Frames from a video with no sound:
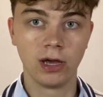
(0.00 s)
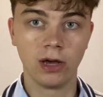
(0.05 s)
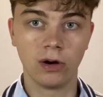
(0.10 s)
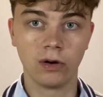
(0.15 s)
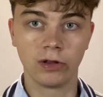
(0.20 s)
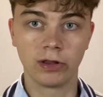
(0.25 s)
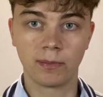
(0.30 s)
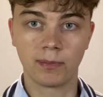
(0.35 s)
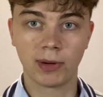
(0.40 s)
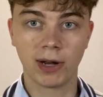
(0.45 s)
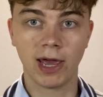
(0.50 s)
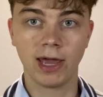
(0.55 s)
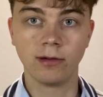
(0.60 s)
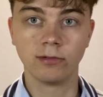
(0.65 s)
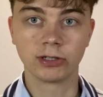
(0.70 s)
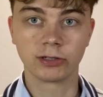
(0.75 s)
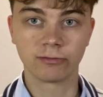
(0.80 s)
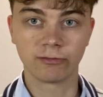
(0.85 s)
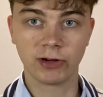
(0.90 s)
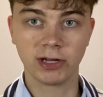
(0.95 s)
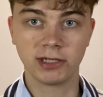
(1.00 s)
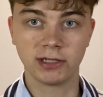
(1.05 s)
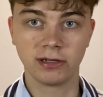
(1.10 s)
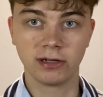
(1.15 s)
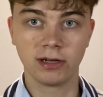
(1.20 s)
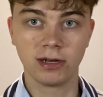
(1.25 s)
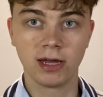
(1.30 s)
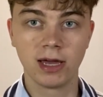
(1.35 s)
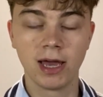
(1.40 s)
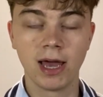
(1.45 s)
or the play was
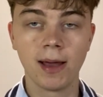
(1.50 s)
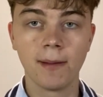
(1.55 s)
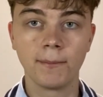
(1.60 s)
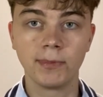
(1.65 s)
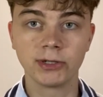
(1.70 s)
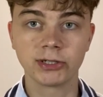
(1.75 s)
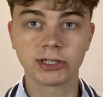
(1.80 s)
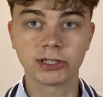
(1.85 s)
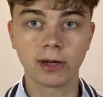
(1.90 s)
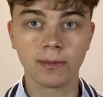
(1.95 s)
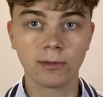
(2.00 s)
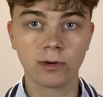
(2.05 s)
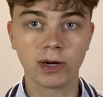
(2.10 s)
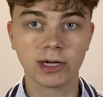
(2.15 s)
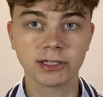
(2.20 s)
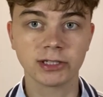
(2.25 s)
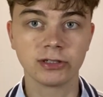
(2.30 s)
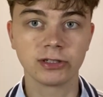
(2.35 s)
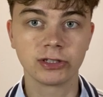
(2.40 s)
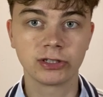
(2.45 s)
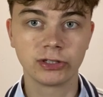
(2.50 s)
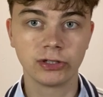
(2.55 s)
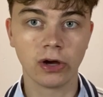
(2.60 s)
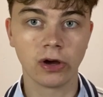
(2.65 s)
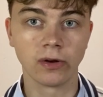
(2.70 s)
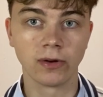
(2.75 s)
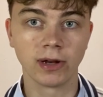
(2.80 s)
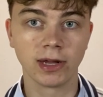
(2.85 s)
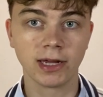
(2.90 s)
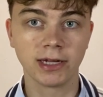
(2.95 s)
written, but some questions don't.